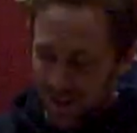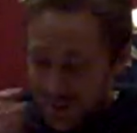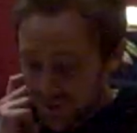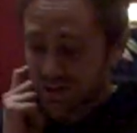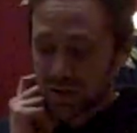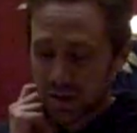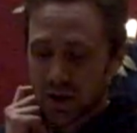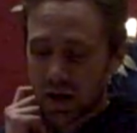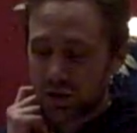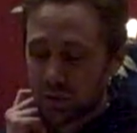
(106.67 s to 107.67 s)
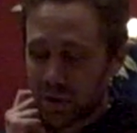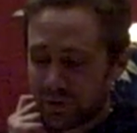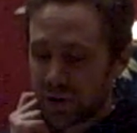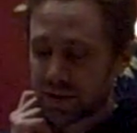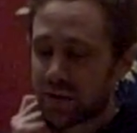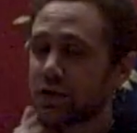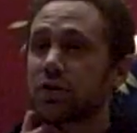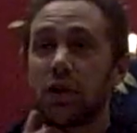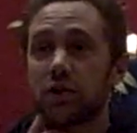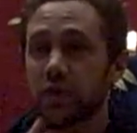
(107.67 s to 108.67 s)
The incident occurred on my first ever
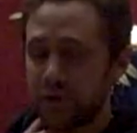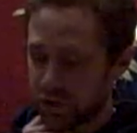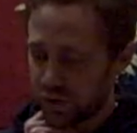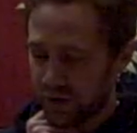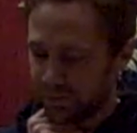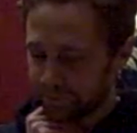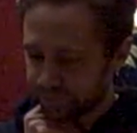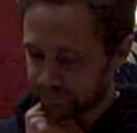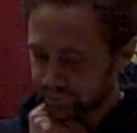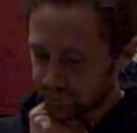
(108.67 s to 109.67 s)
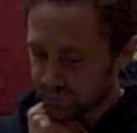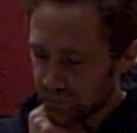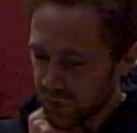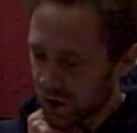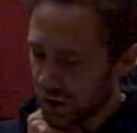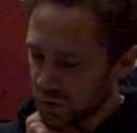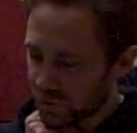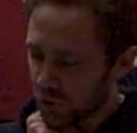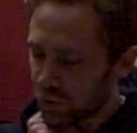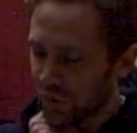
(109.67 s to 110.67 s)
solitary retreat. It was a
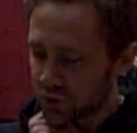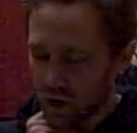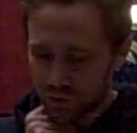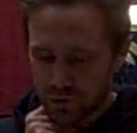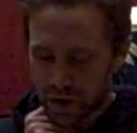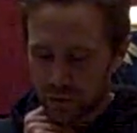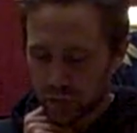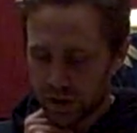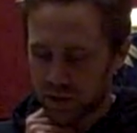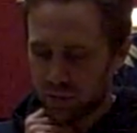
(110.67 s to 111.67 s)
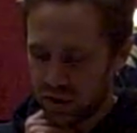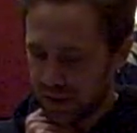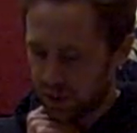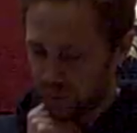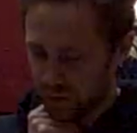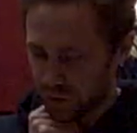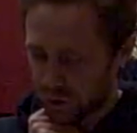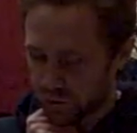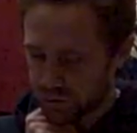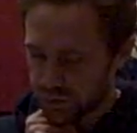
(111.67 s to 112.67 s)
few months after I completed a beekeeping
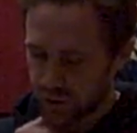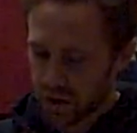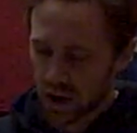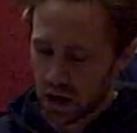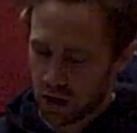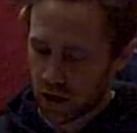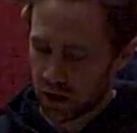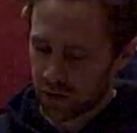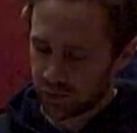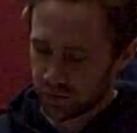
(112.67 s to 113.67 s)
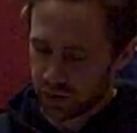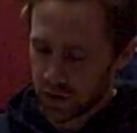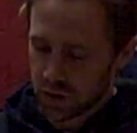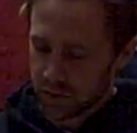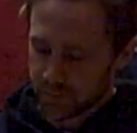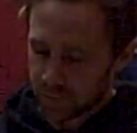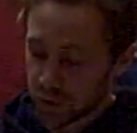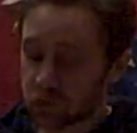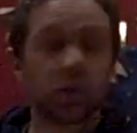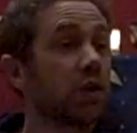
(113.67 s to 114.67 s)
course. The
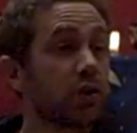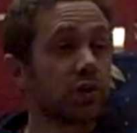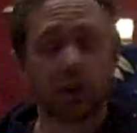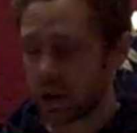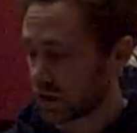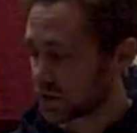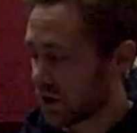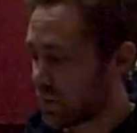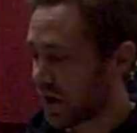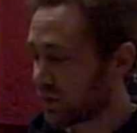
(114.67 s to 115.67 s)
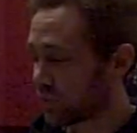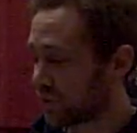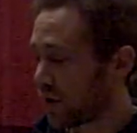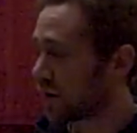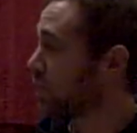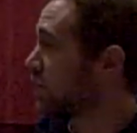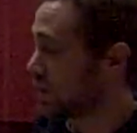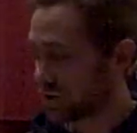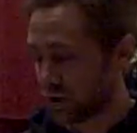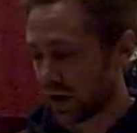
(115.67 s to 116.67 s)
retreat at the time hadn't provided much
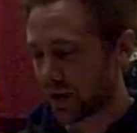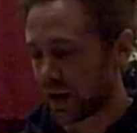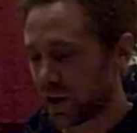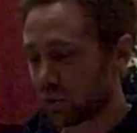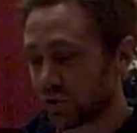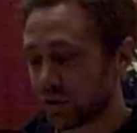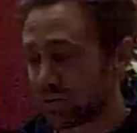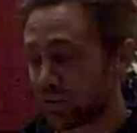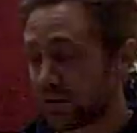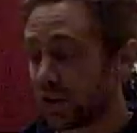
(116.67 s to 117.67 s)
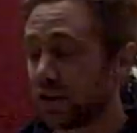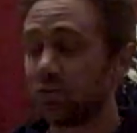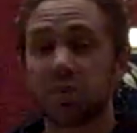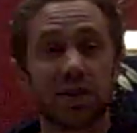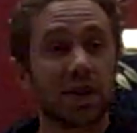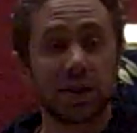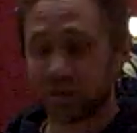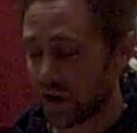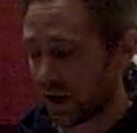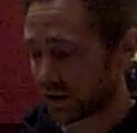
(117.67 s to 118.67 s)
insight, and I wasn't feeling particularly
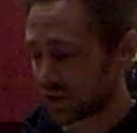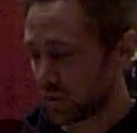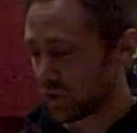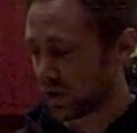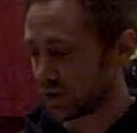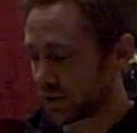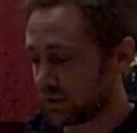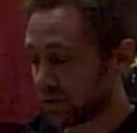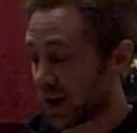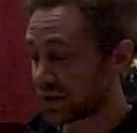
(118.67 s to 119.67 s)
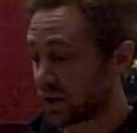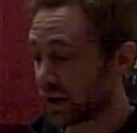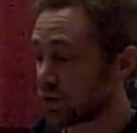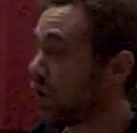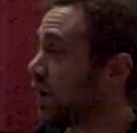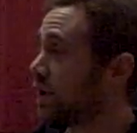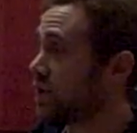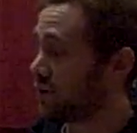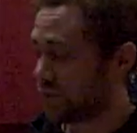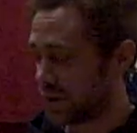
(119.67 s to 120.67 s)
relaxed, to be honest. In fact, I had quite
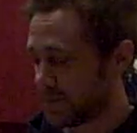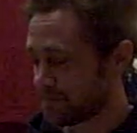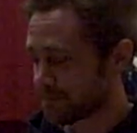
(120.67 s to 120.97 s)
itchy feet.